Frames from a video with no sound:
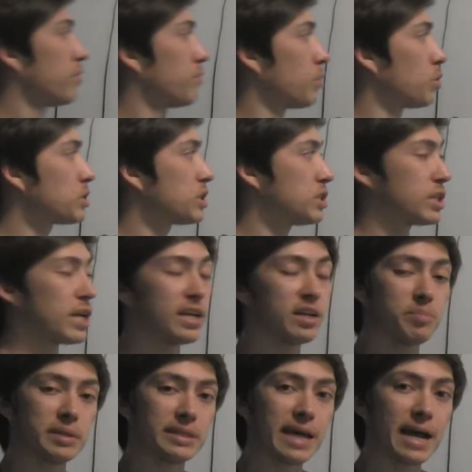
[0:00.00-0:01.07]

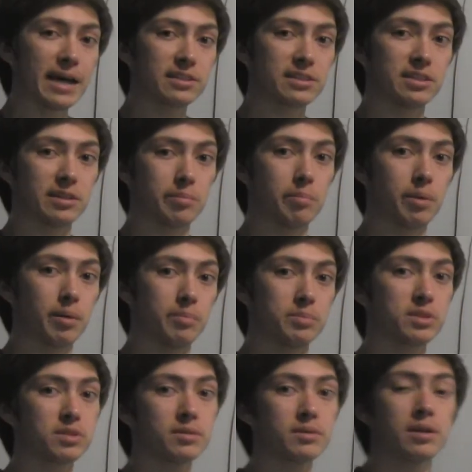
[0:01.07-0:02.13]
voltage-gated potassium
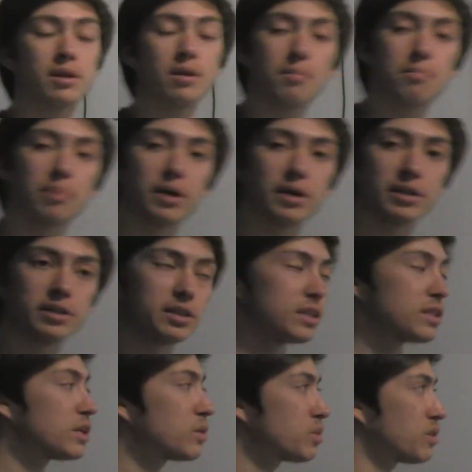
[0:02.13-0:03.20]
pumps. But the
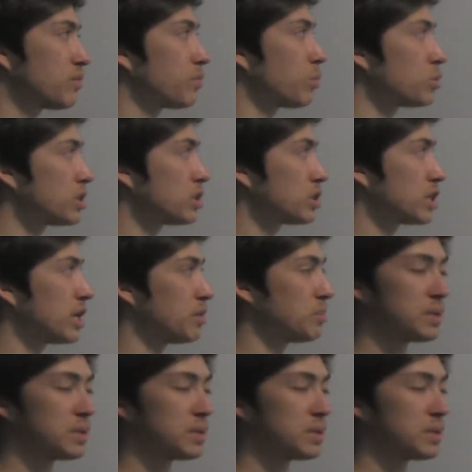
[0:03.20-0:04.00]
thing with the voltage-gated